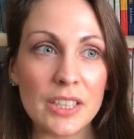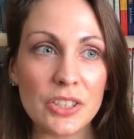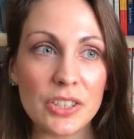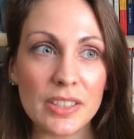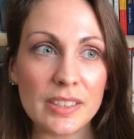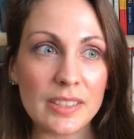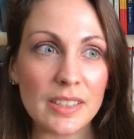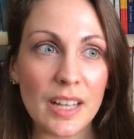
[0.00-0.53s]

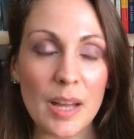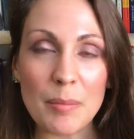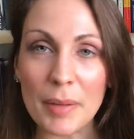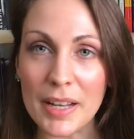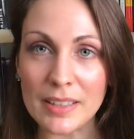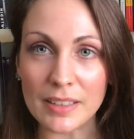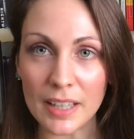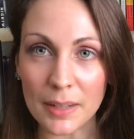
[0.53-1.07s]
just
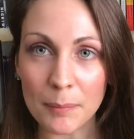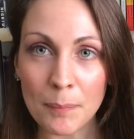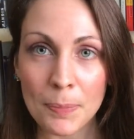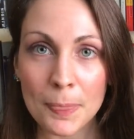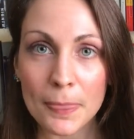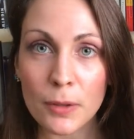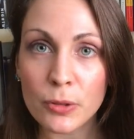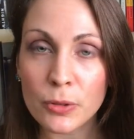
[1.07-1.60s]
amazing.
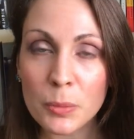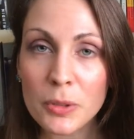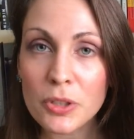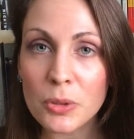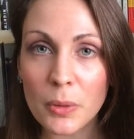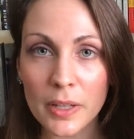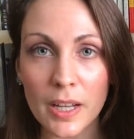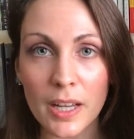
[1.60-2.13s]
There's so much
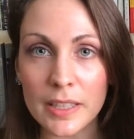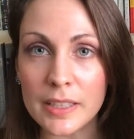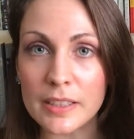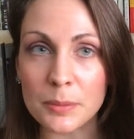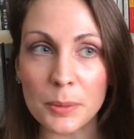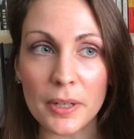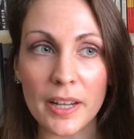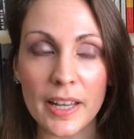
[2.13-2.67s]
going on in
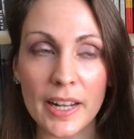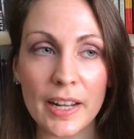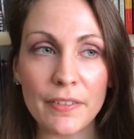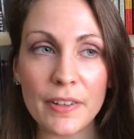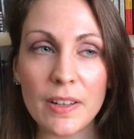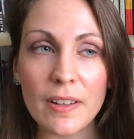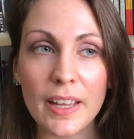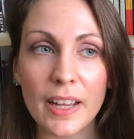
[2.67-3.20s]
this book and I
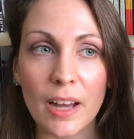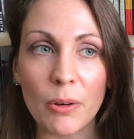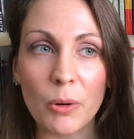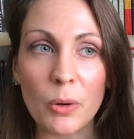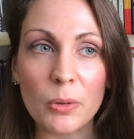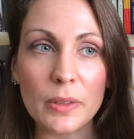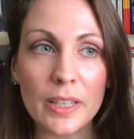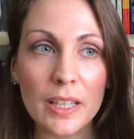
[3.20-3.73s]
feel like I'll
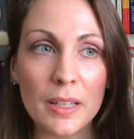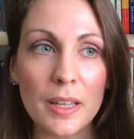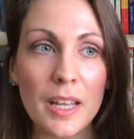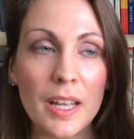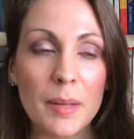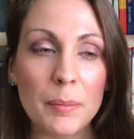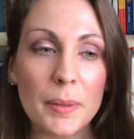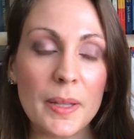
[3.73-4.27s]
only
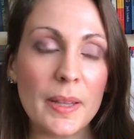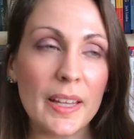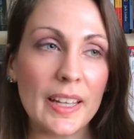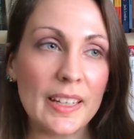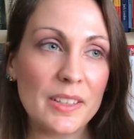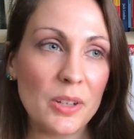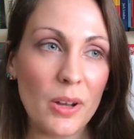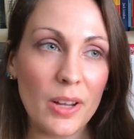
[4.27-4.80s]
be
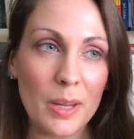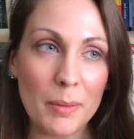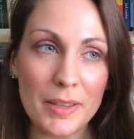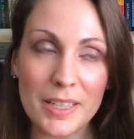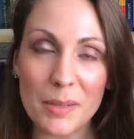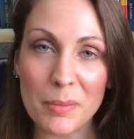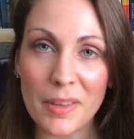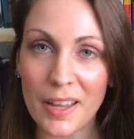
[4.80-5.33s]
like talking about the
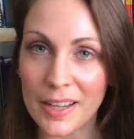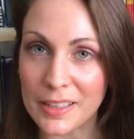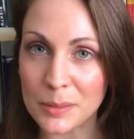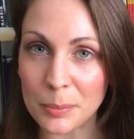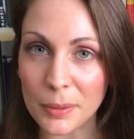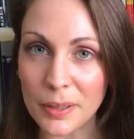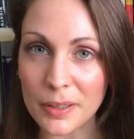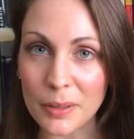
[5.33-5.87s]
tip of the
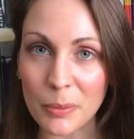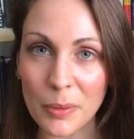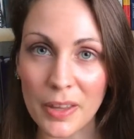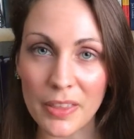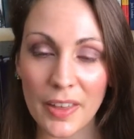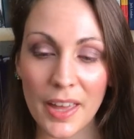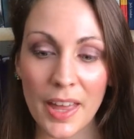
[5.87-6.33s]
iceberg with